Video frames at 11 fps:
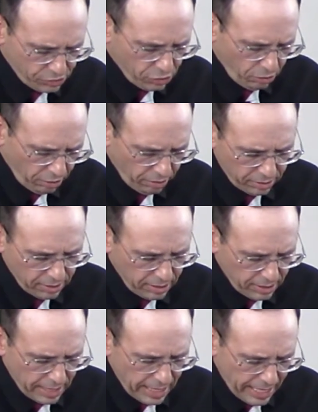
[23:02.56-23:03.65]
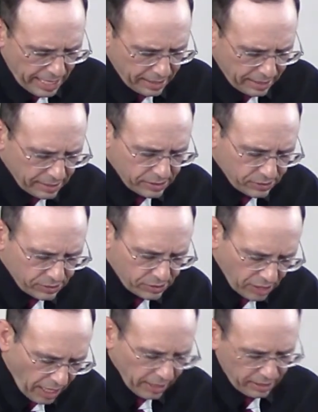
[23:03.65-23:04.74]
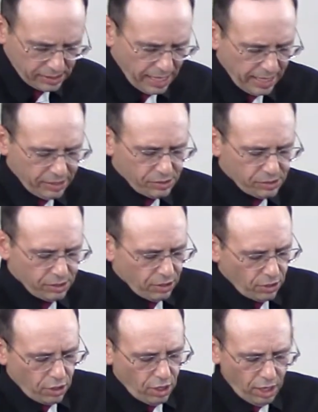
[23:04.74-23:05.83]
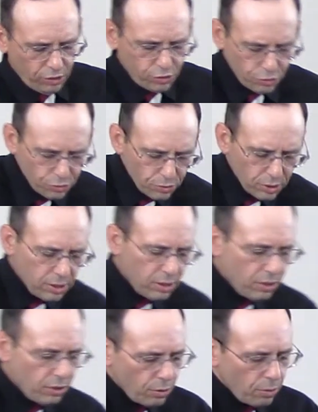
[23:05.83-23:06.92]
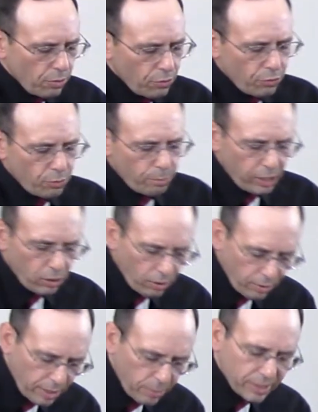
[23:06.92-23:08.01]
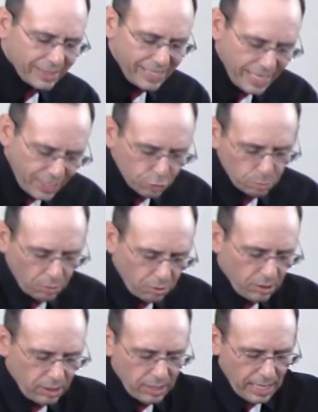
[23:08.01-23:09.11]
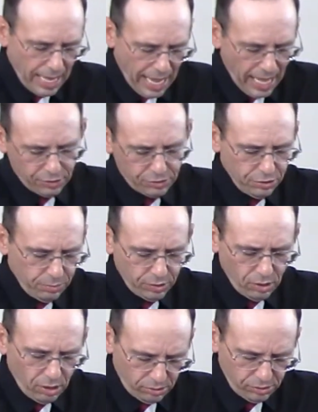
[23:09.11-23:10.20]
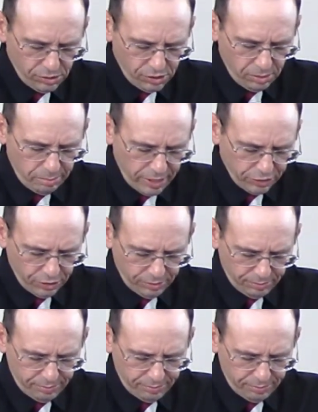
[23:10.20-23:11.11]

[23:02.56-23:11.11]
to learn in silence. That is, to be learning with a teachable attitude, with all submission.